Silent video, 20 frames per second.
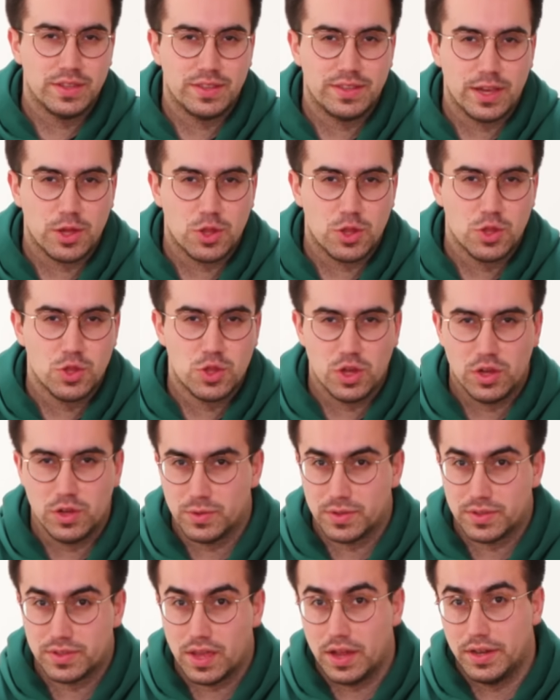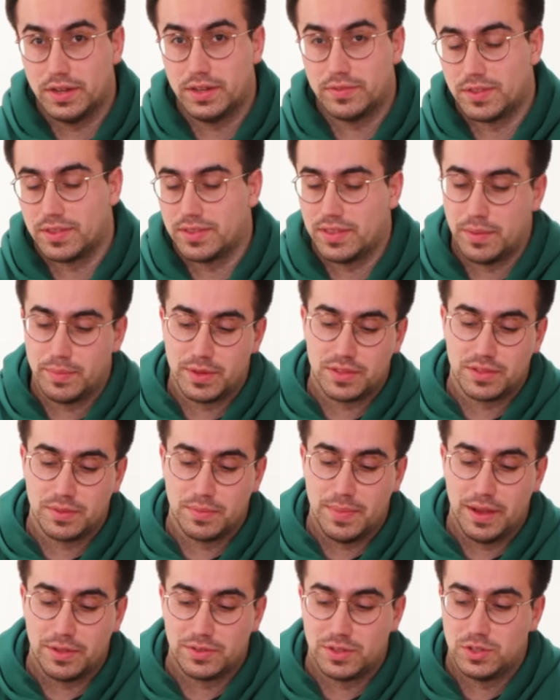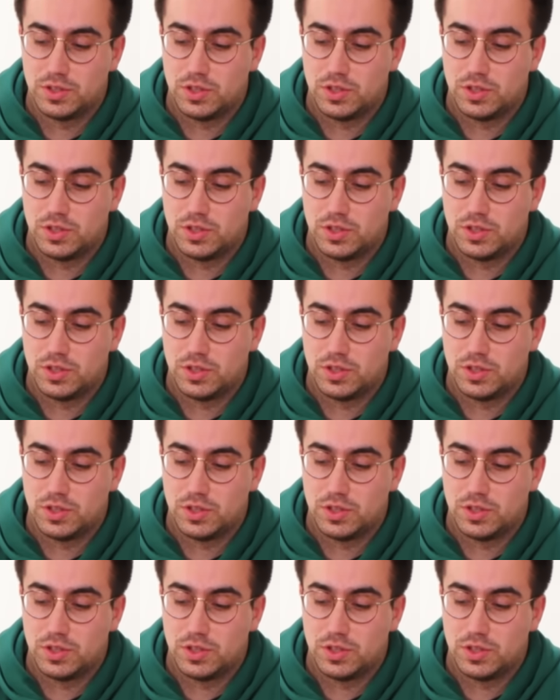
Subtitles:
this section, Joe was kind enough to send me some Mountain